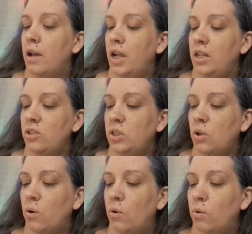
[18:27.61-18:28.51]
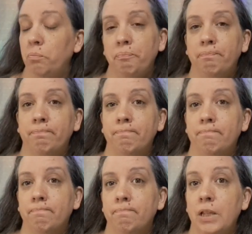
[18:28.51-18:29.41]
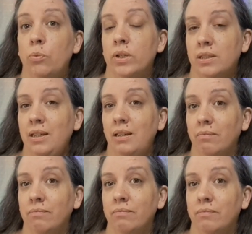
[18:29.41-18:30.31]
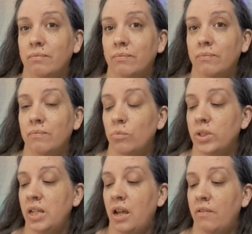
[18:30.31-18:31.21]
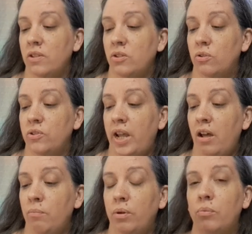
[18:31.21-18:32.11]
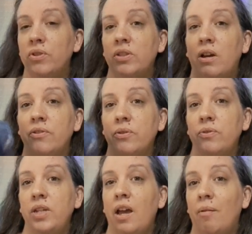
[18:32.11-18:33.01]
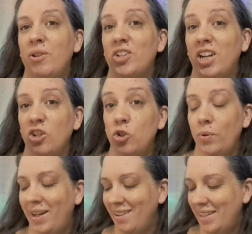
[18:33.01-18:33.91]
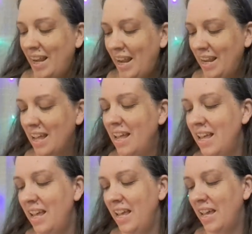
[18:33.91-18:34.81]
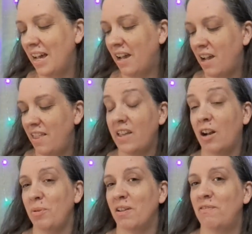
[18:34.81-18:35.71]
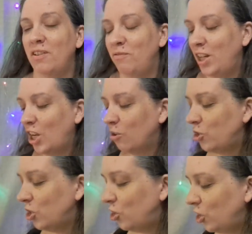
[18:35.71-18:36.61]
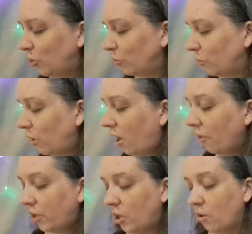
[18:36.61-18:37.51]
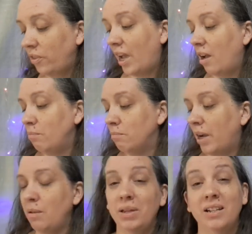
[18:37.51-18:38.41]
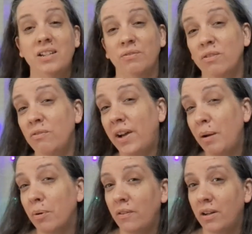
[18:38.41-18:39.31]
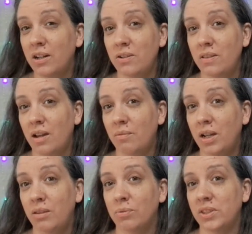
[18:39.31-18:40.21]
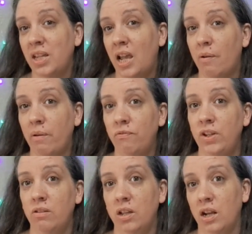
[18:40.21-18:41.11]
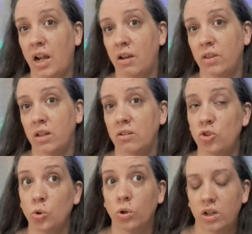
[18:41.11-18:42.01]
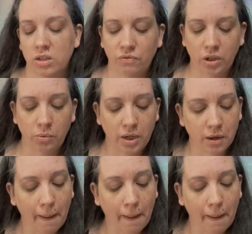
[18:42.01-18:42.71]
So we'll see. We'll see how this turns out, but we'll also see how much I can do in a day. That'll be a fun video to do, although that might be a different fiber that I do that with. We'll see how I'm feeling and how the tour is flowing.